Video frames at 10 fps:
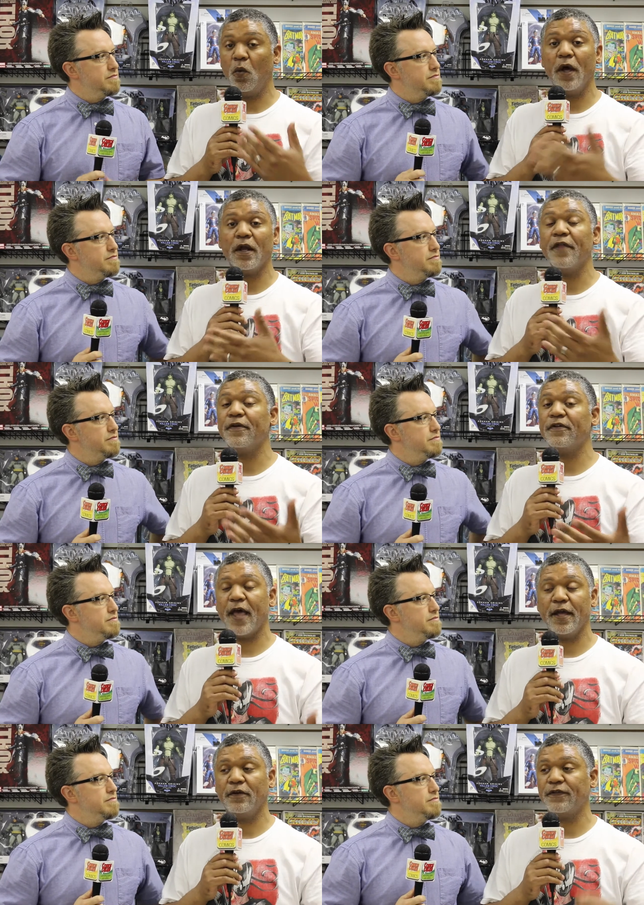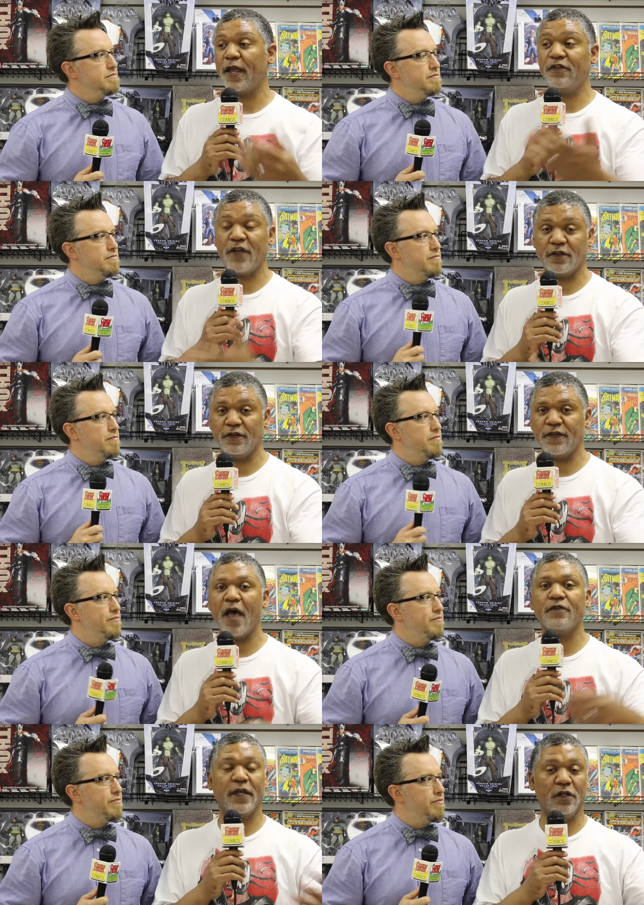Speaker 1: what other titles, hey, check this
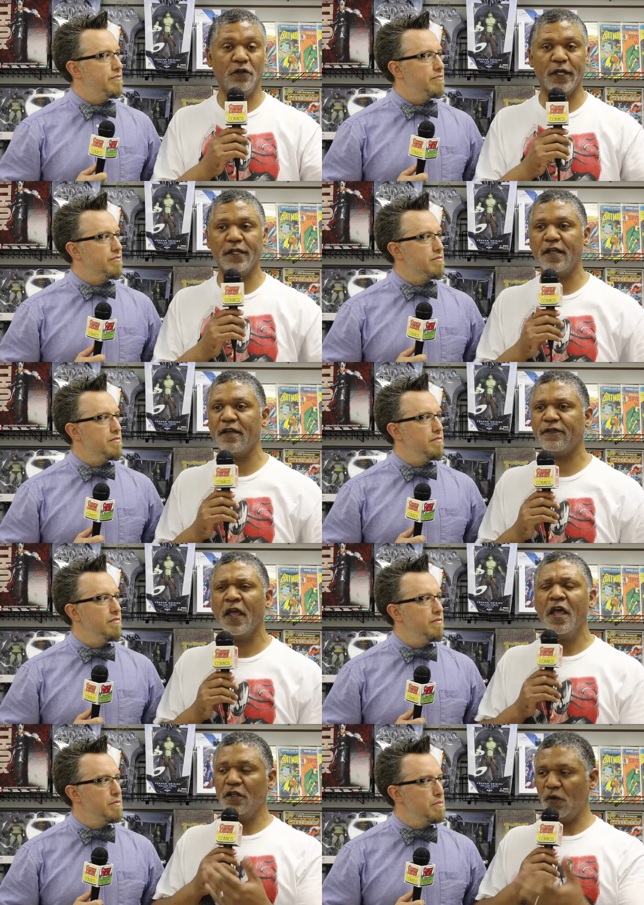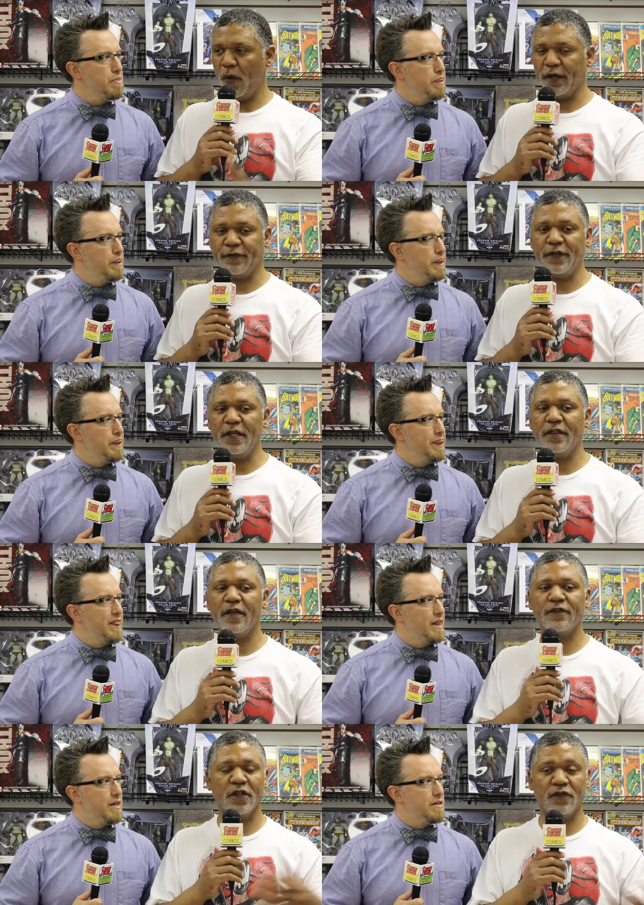out, take a look at this, you want to see
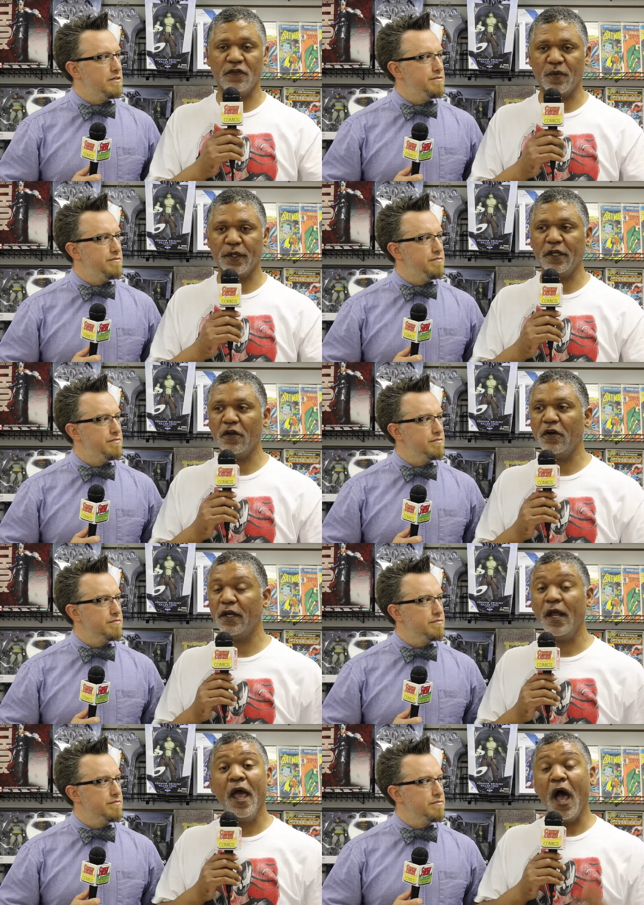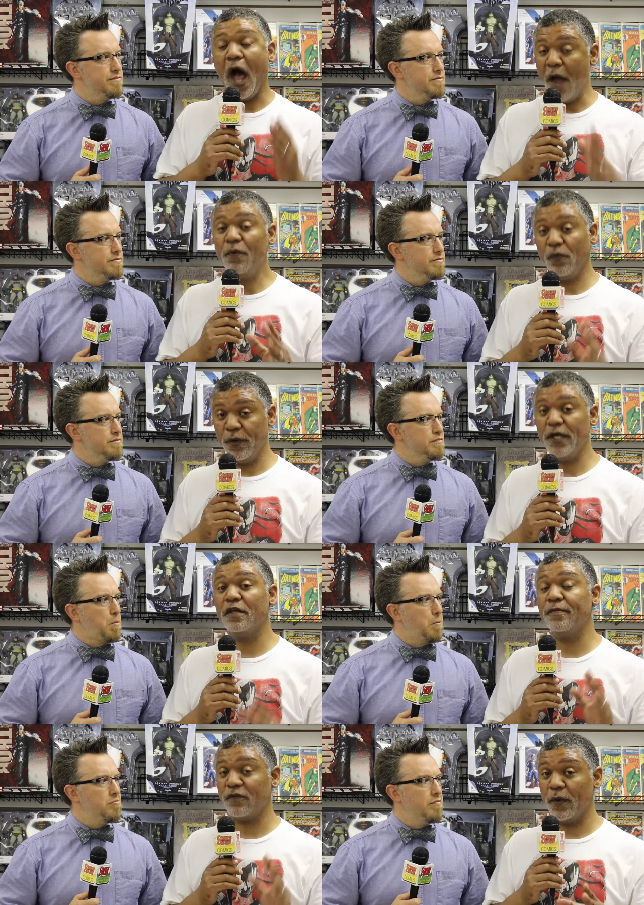this, this is really good. I will read
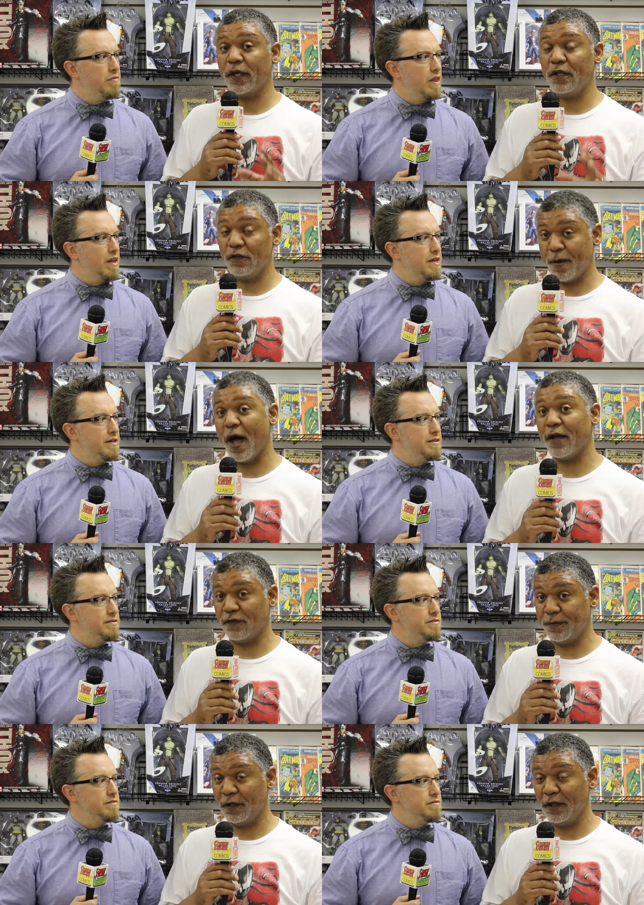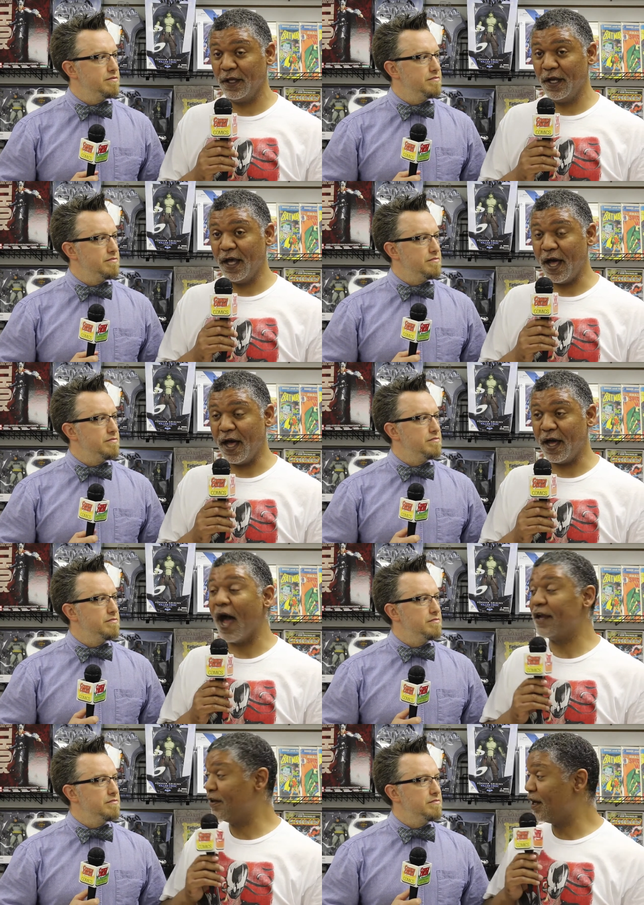them as quickly as possible.
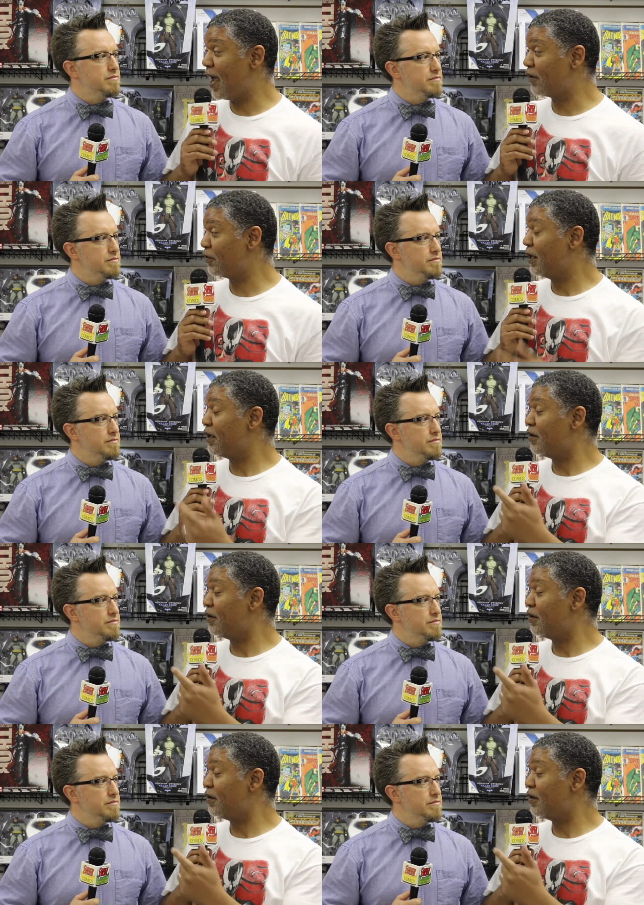I did actually